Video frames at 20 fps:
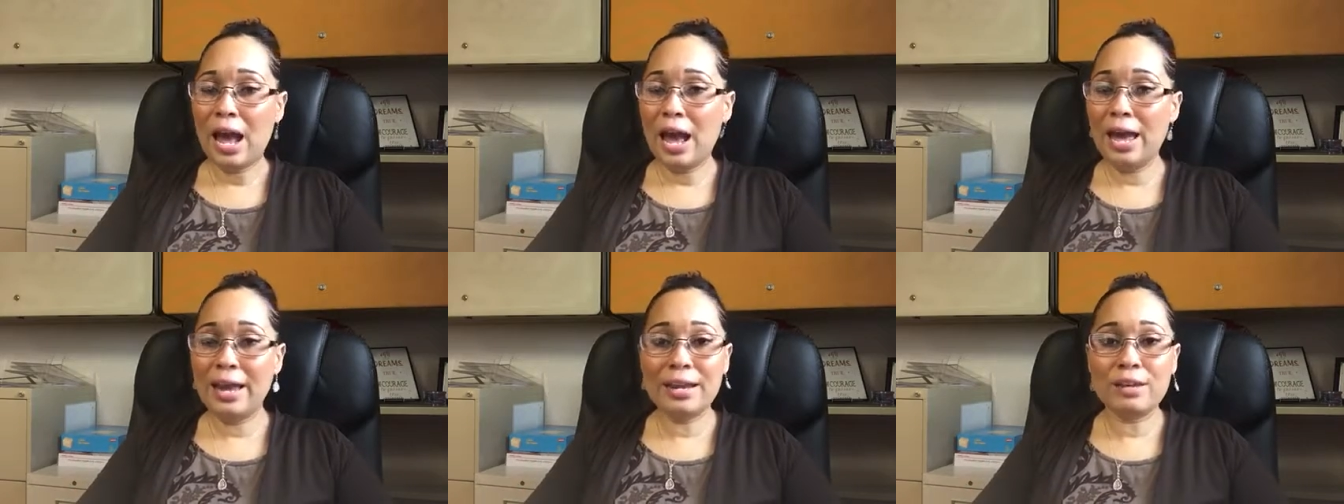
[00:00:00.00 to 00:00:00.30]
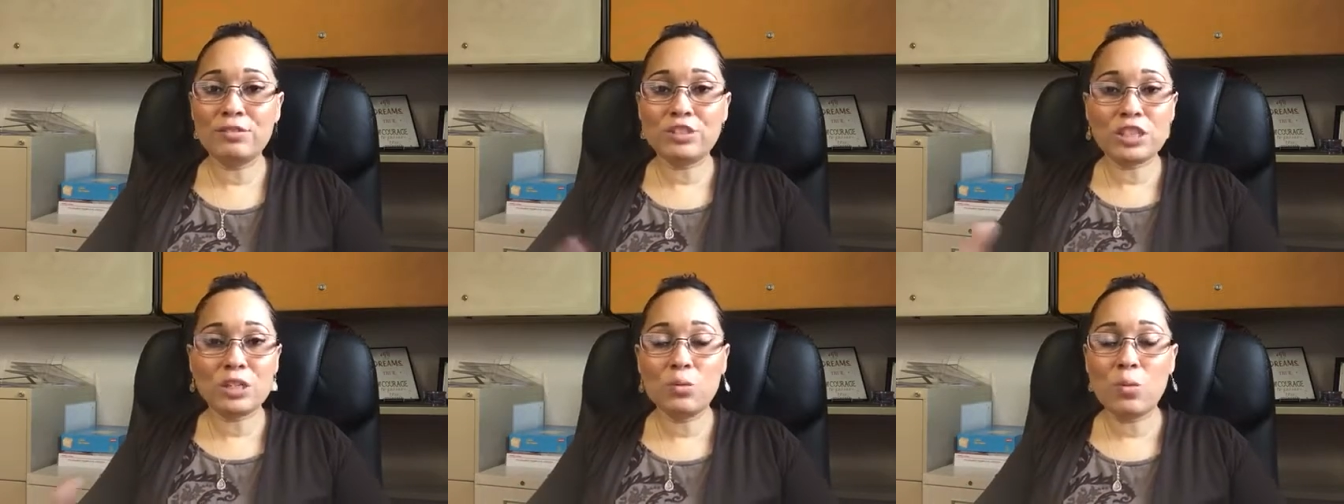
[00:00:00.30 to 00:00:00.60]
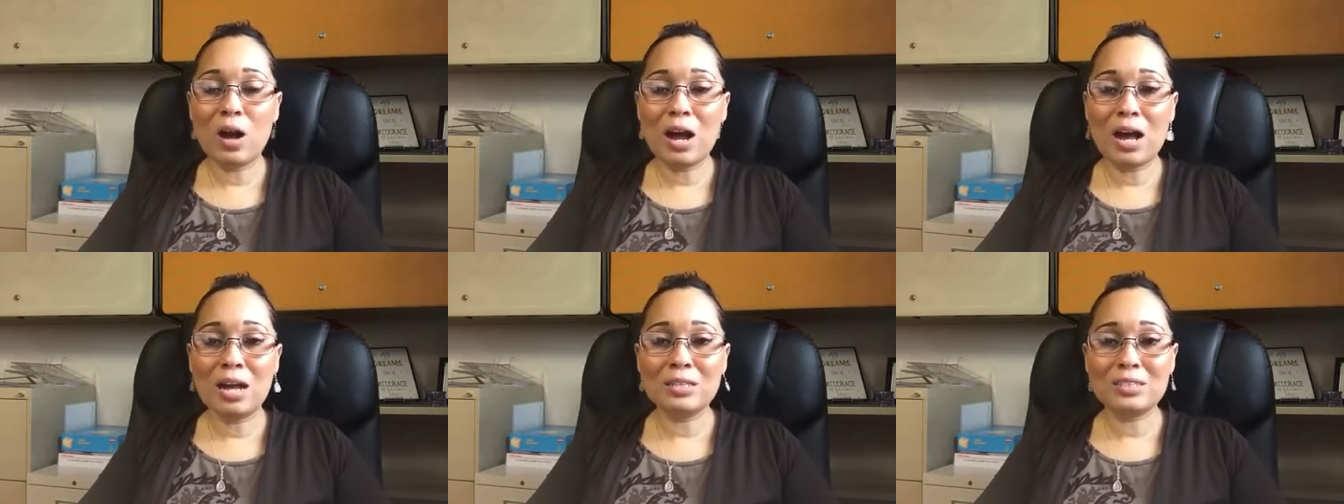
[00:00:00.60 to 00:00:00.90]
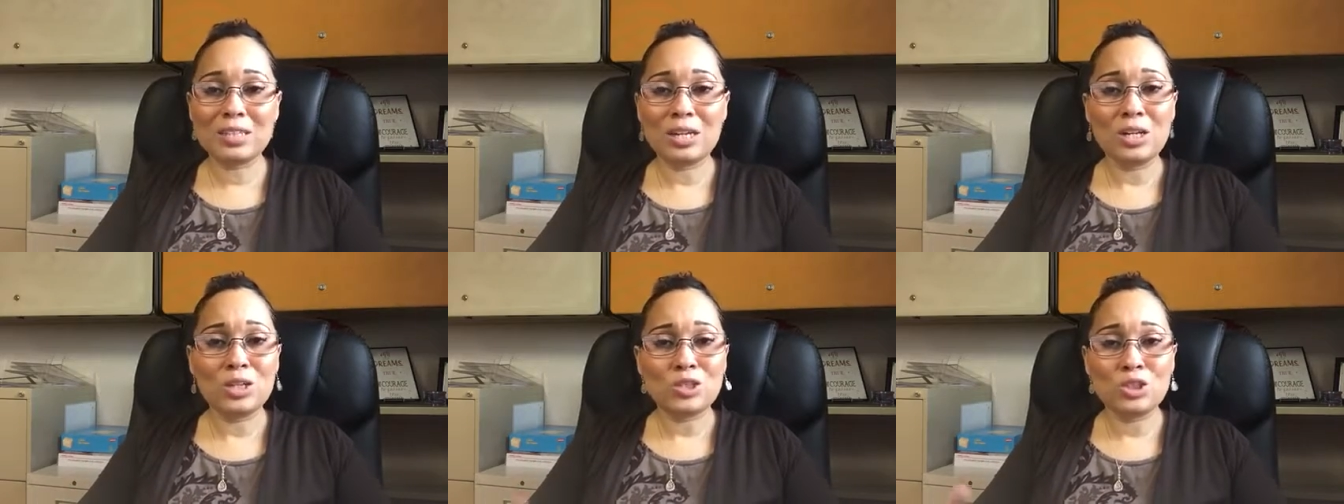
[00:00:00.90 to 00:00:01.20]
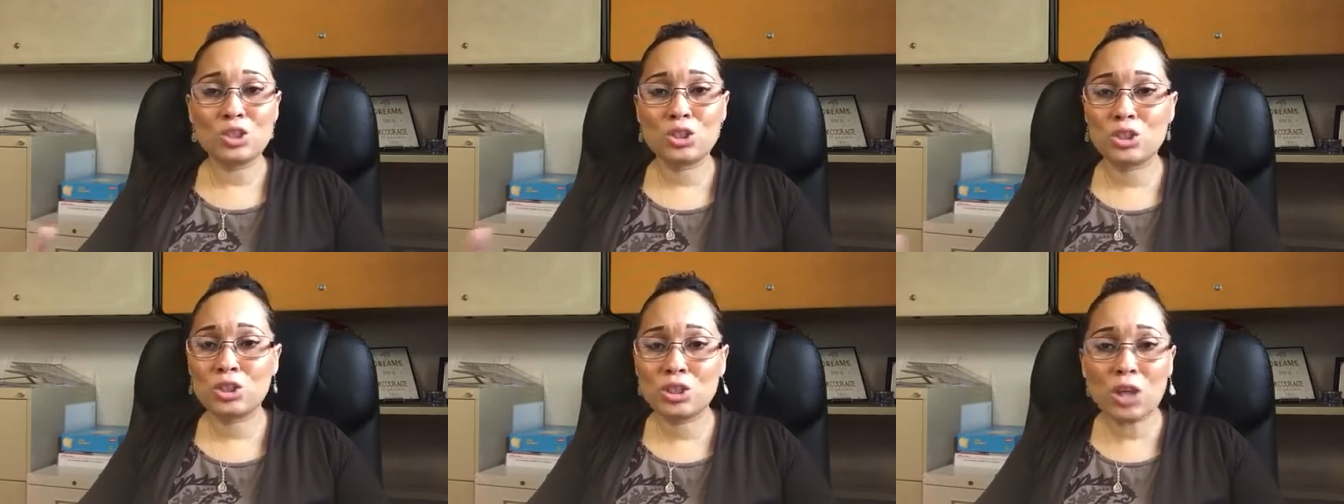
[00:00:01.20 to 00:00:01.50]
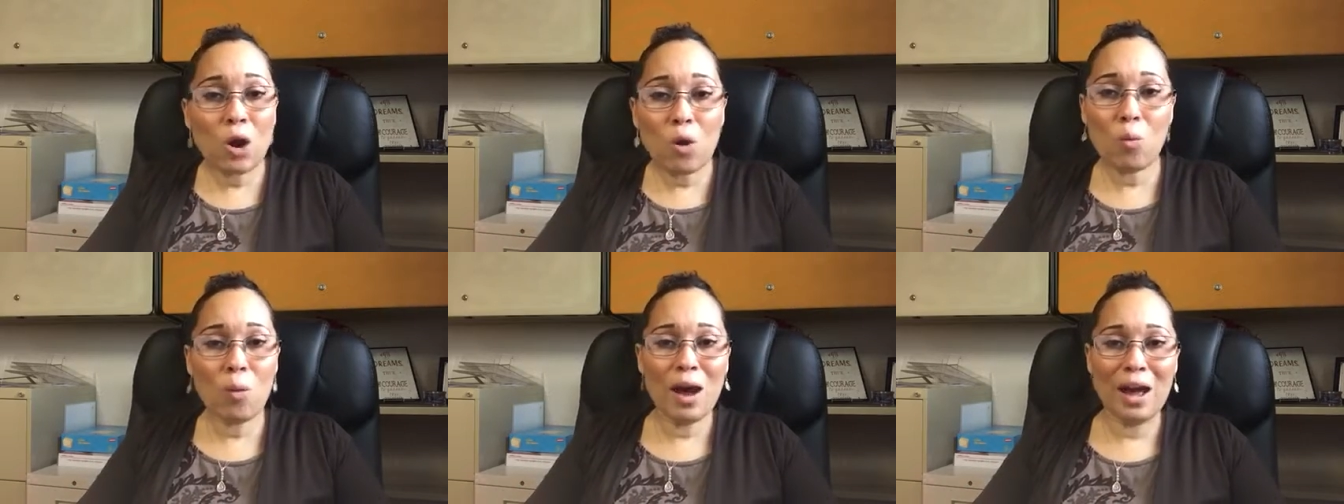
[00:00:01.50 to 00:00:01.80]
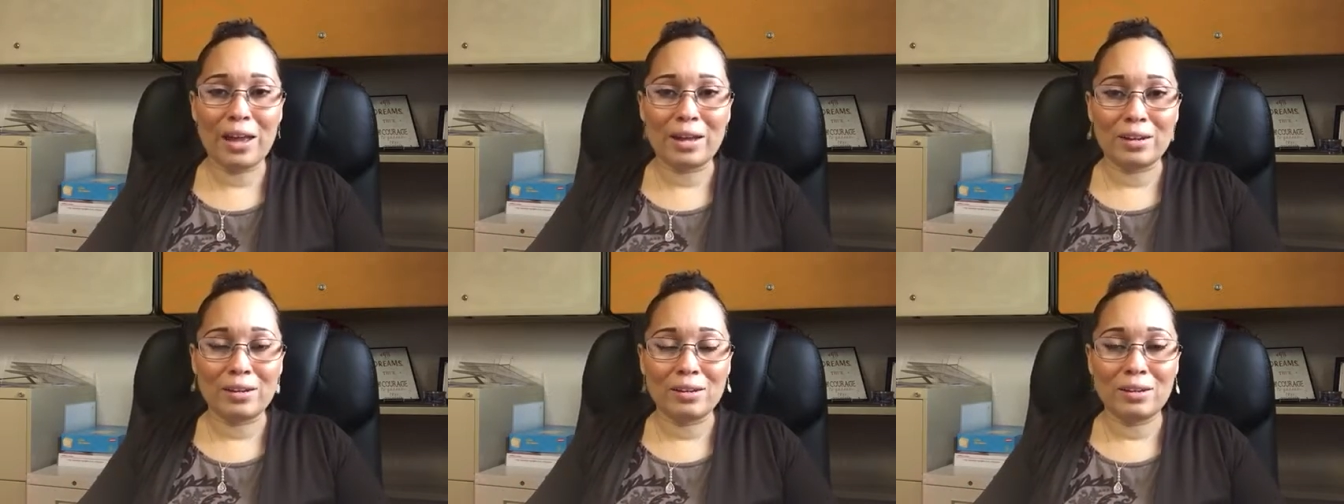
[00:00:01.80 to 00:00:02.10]
And if she was, so
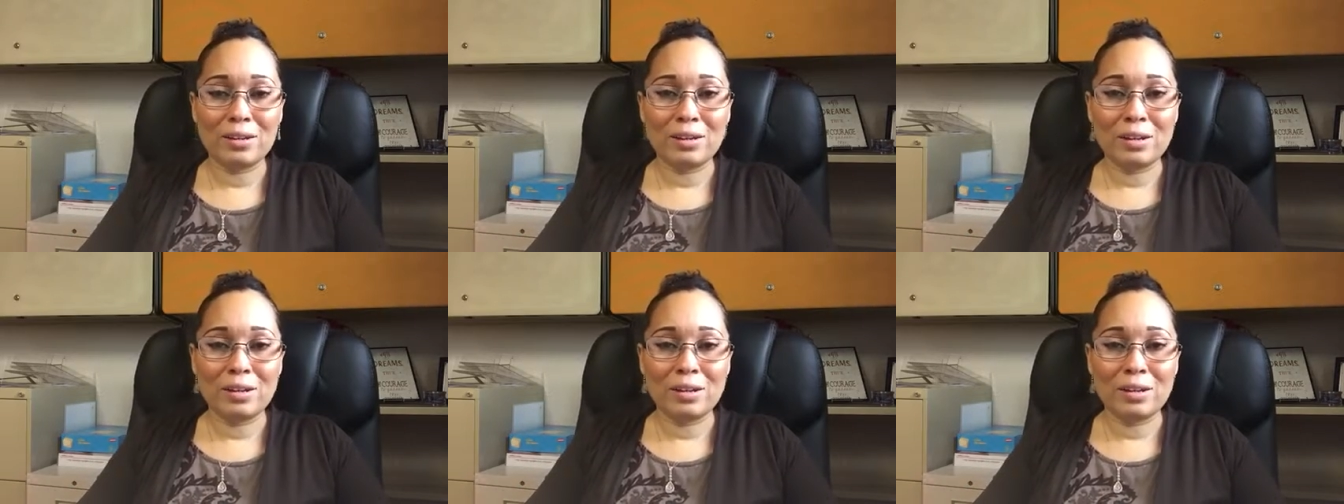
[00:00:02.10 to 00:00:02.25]
what?